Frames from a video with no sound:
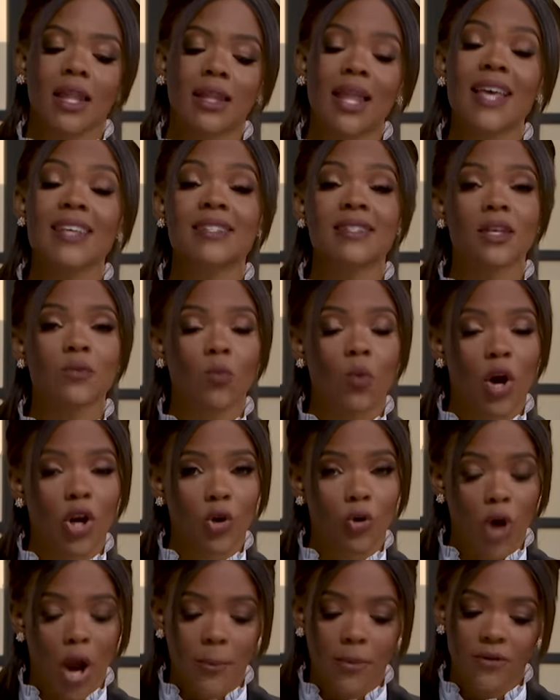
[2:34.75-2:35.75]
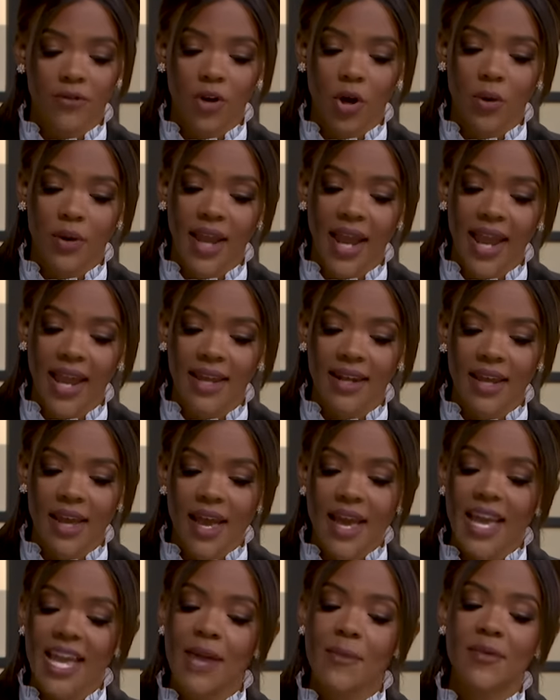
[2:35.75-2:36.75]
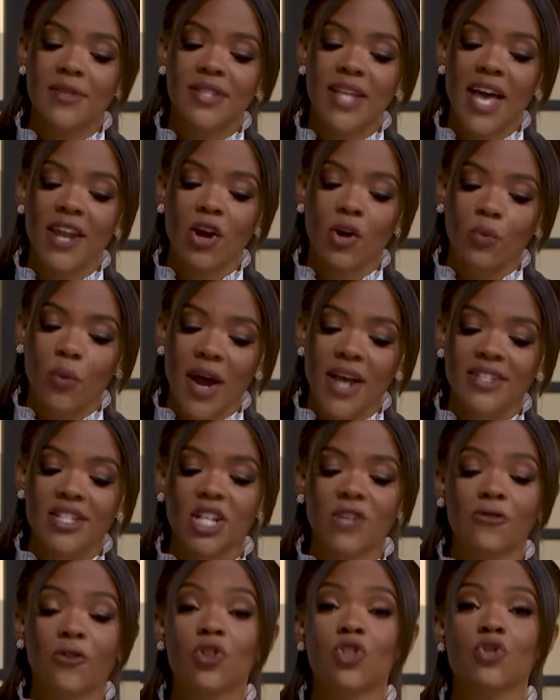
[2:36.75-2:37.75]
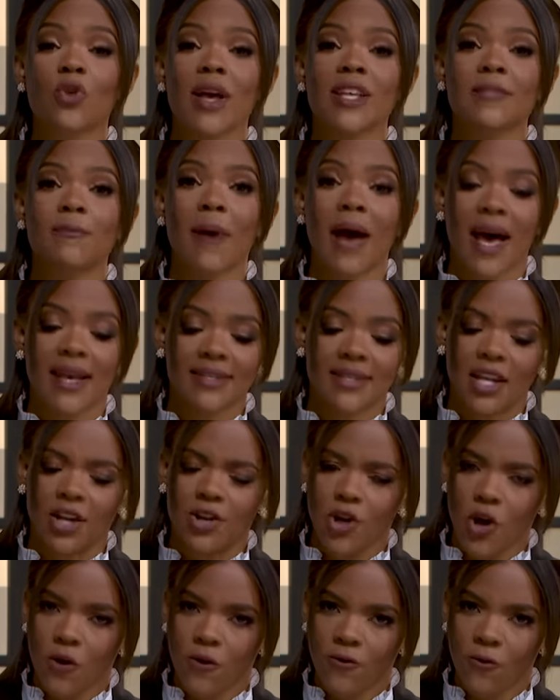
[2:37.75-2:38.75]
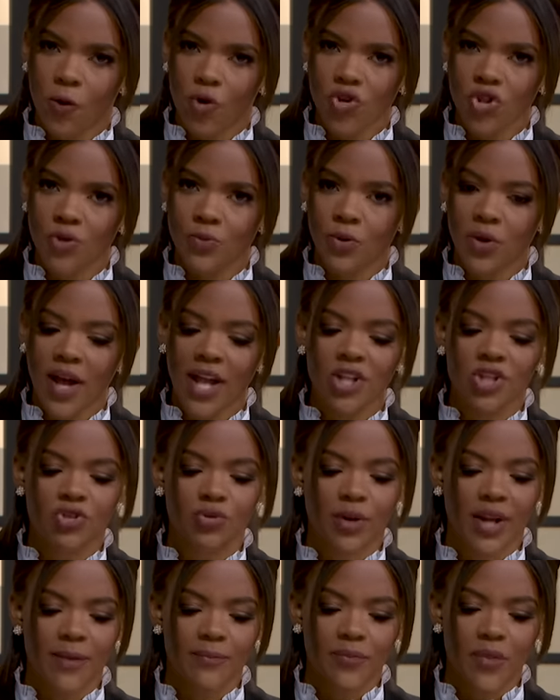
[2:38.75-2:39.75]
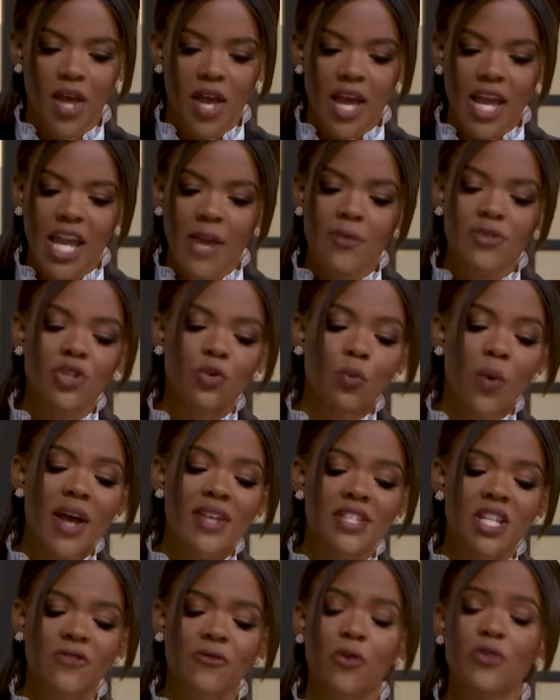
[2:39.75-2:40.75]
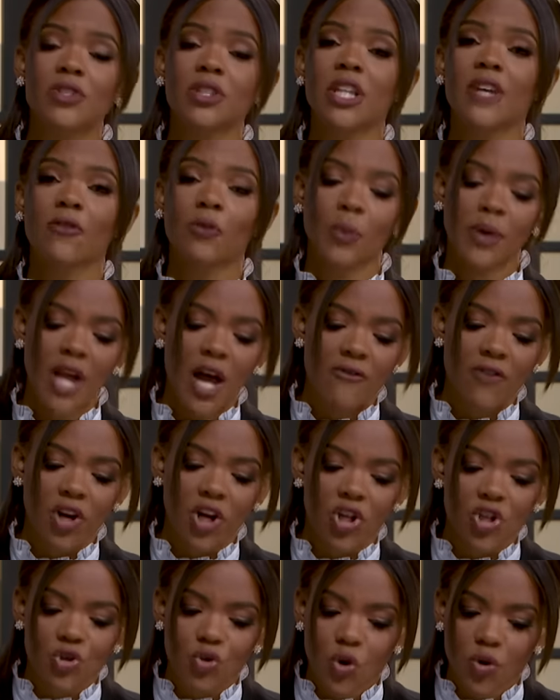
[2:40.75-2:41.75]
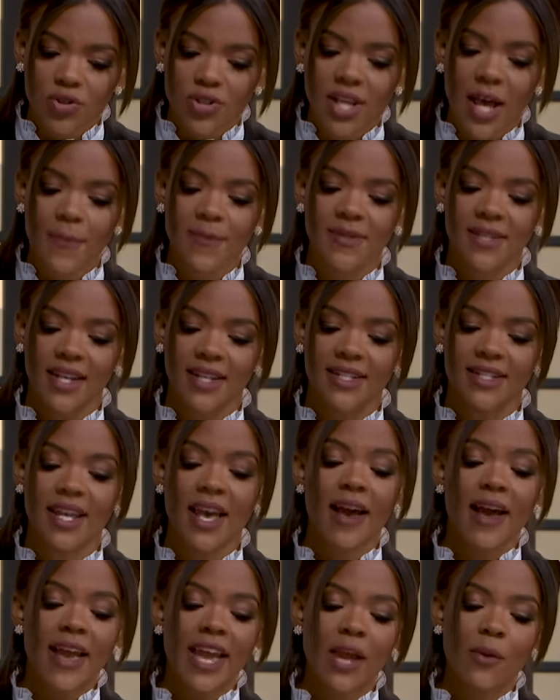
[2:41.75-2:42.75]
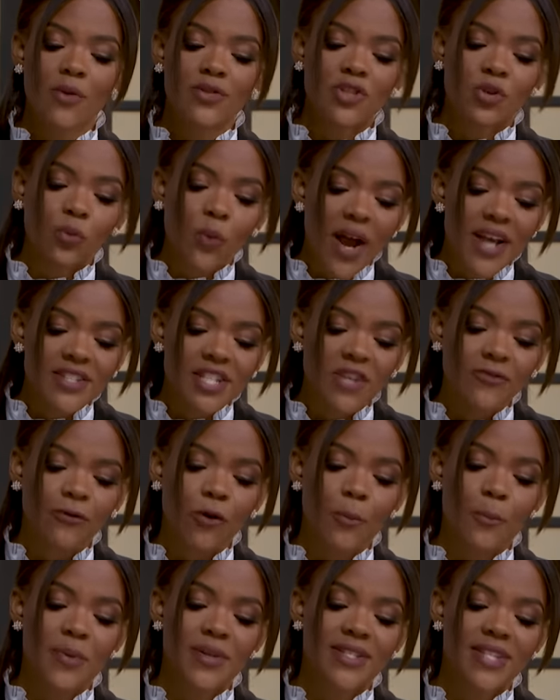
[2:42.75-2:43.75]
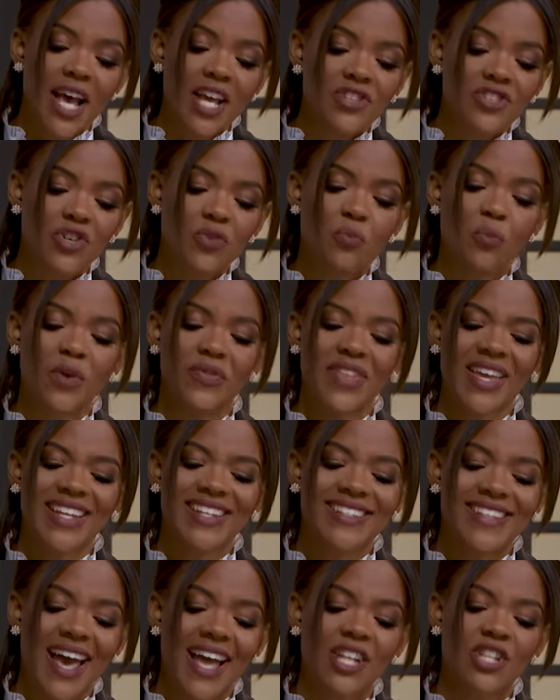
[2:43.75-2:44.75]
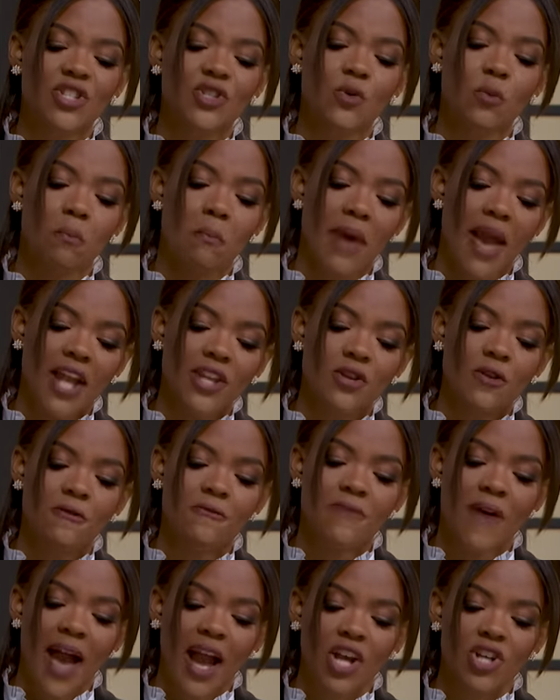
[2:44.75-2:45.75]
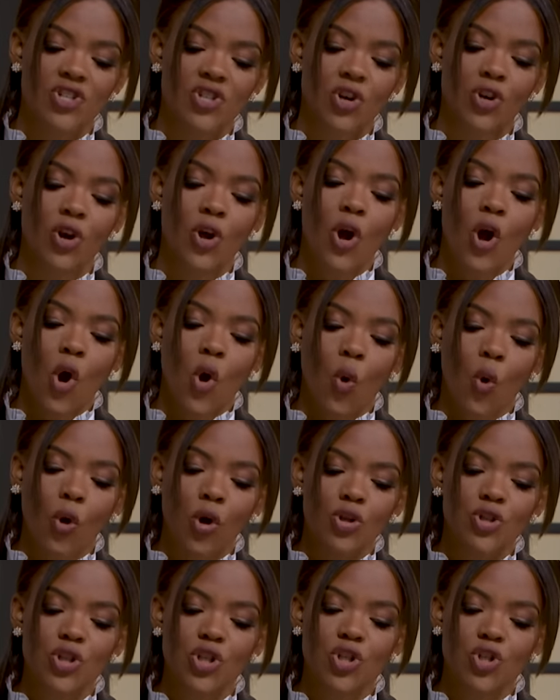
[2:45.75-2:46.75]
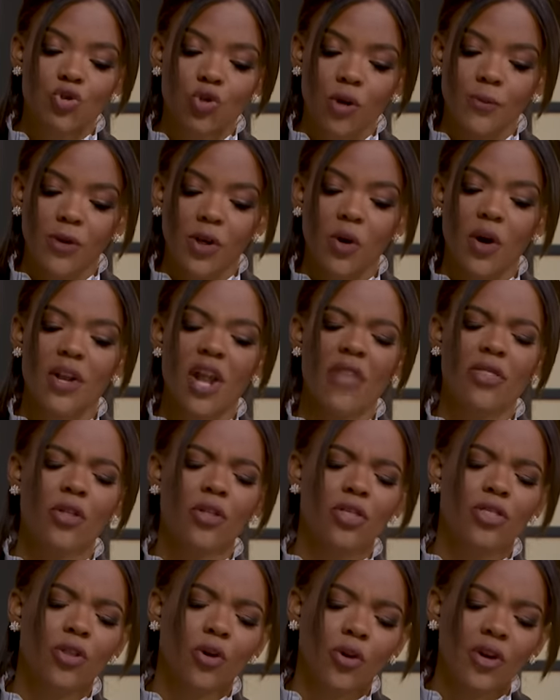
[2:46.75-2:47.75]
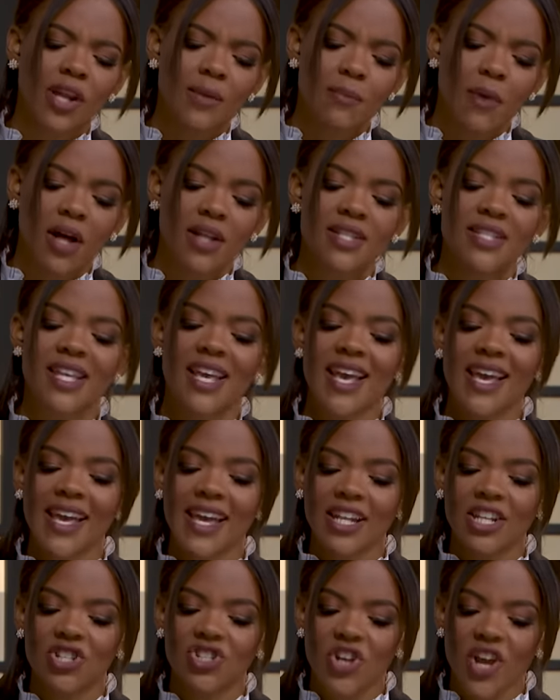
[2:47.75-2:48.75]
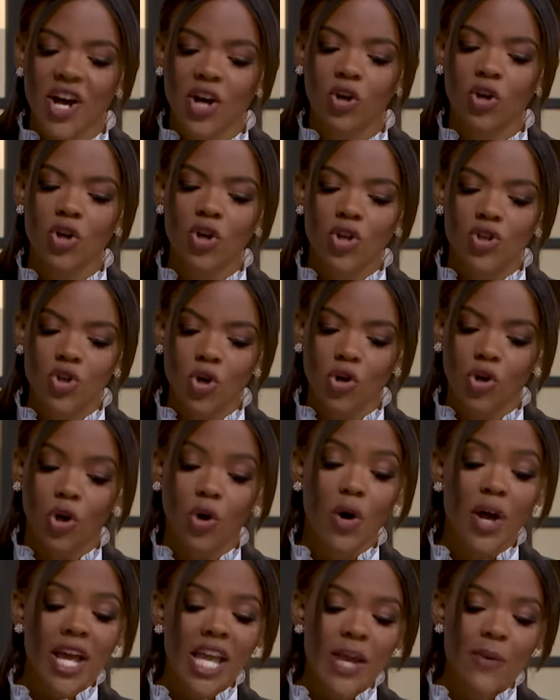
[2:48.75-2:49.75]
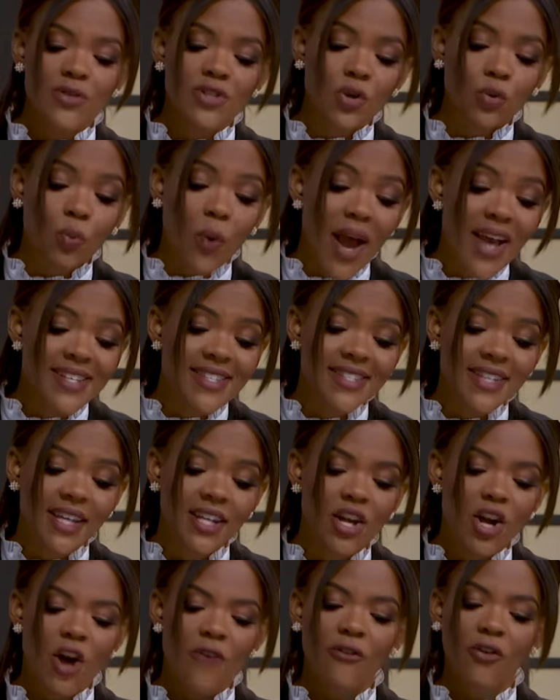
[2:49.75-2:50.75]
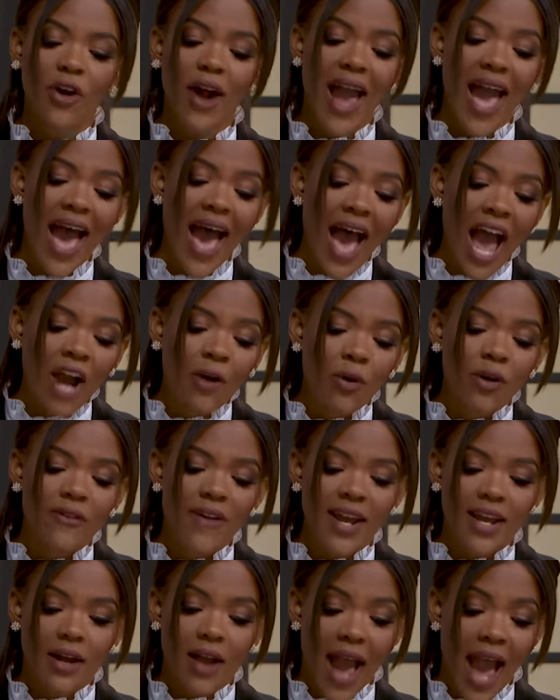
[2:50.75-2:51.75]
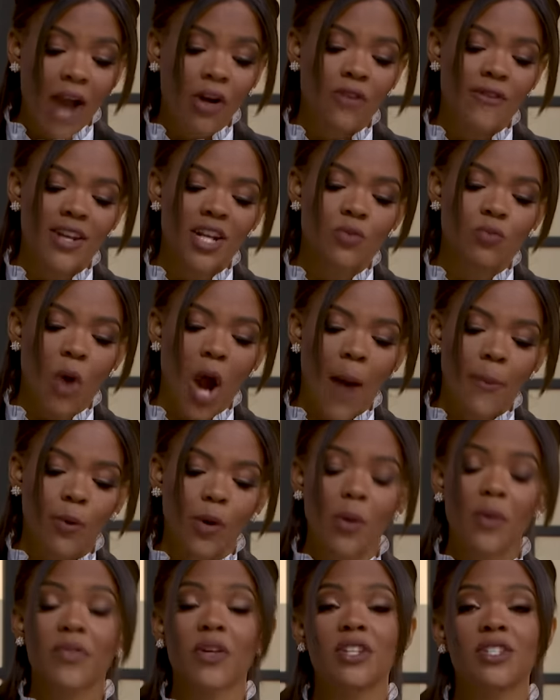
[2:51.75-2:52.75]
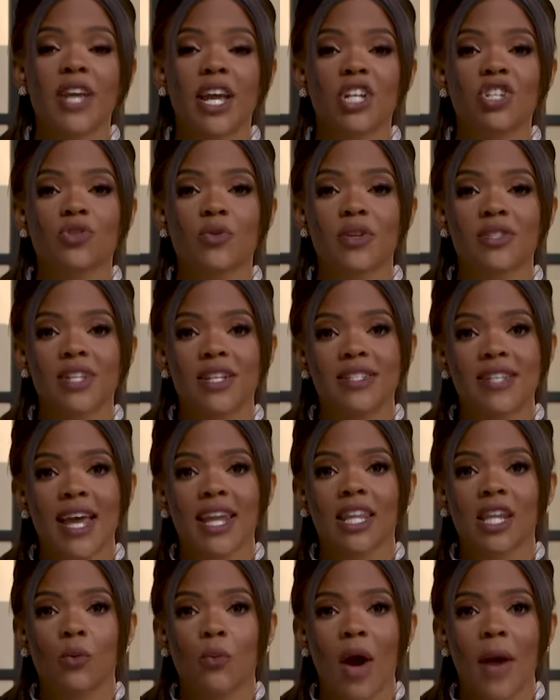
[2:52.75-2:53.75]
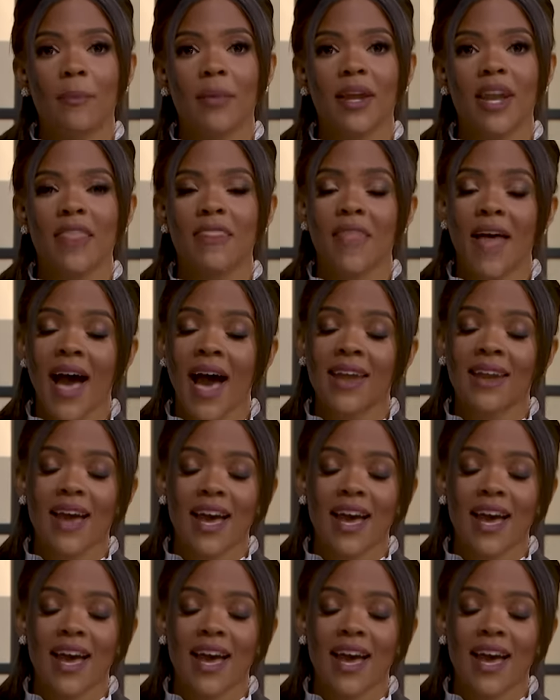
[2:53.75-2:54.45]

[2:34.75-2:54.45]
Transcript: less than one gram of cocaine. He was then arrested for trespassing, no forcible entry. He was arrested for delivery of a controlled substance. He was arrested for possession with intent to manufacture or distribute, another thirty months in jail total. He was arrested for aggrava- aggravated robbery with a dangerous and deadly weapon. And that